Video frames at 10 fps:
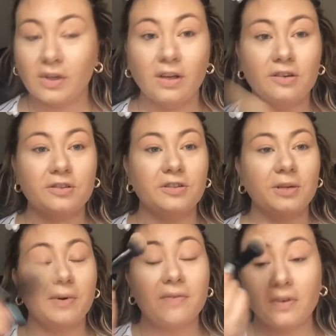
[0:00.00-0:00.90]
I'm just going to
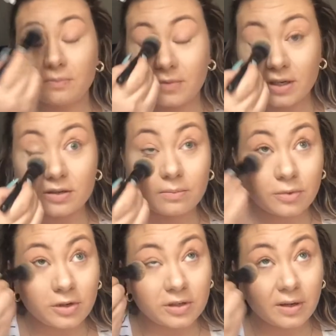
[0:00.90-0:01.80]
take my foundation
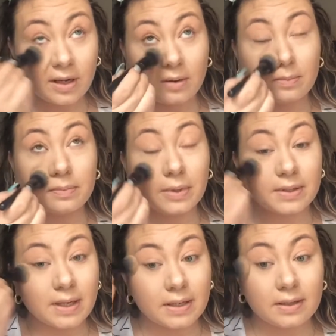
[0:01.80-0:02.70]
brush and kind of
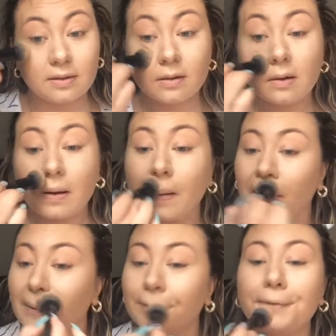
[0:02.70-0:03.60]
blend that in
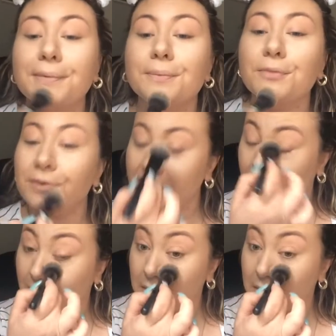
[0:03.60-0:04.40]
a little bit more.